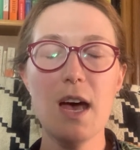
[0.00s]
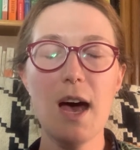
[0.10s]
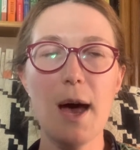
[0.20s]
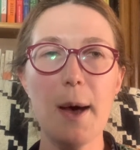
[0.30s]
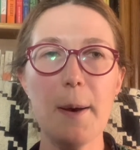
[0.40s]

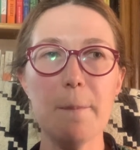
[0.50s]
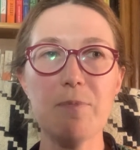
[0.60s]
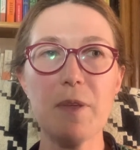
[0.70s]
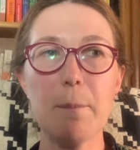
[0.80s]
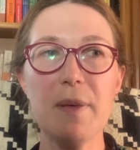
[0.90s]
Um,
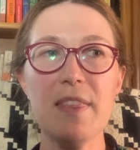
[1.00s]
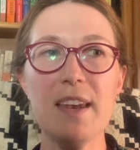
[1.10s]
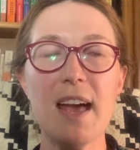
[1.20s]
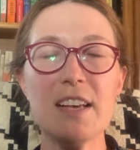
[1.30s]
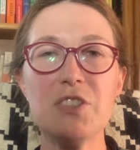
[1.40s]
but then
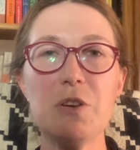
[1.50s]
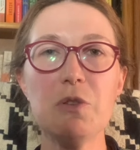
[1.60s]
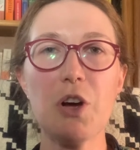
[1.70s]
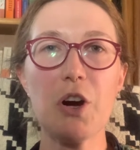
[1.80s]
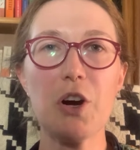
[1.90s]
as you
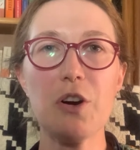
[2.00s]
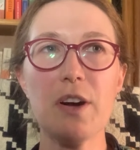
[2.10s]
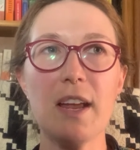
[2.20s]
learn